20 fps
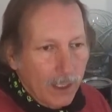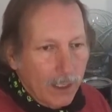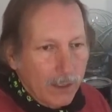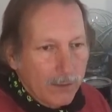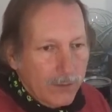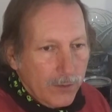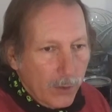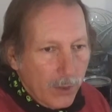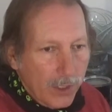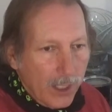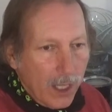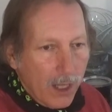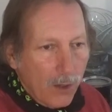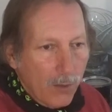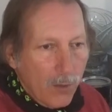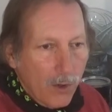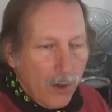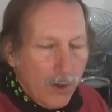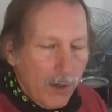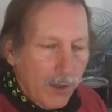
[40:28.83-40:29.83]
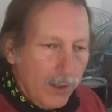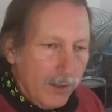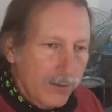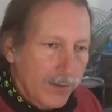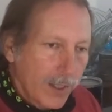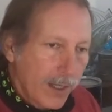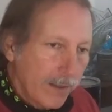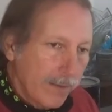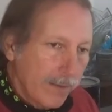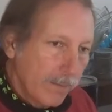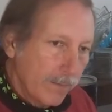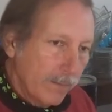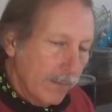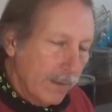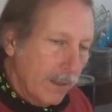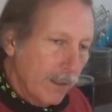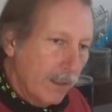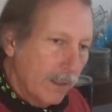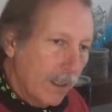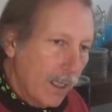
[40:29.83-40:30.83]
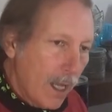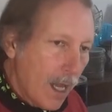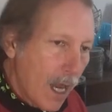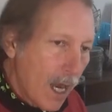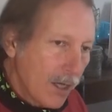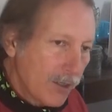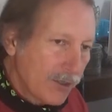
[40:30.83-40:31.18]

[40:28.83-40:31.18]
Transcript: So in other words, our